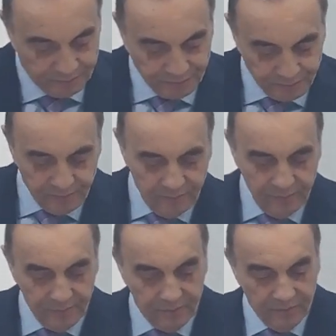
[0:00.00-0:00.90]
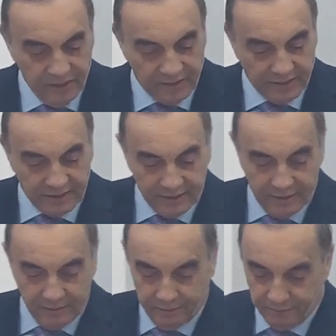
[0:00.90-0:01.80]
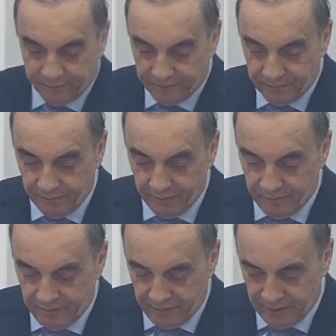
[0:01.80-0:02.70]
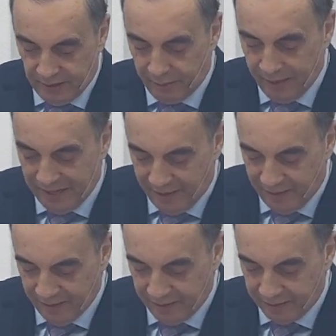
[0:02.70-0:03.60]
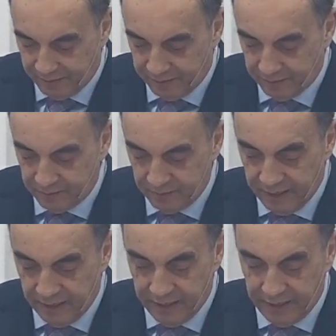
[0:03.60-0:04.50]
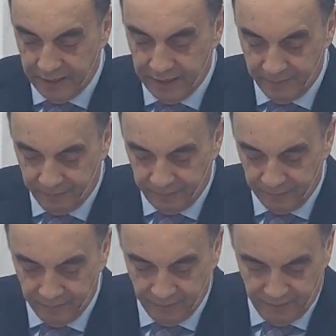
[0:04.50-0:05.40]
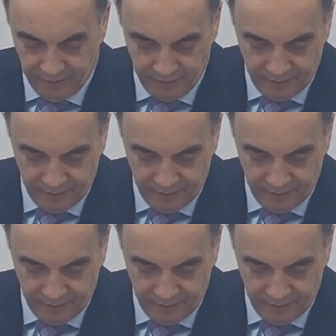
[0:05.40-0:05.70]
So it says the following. The Word is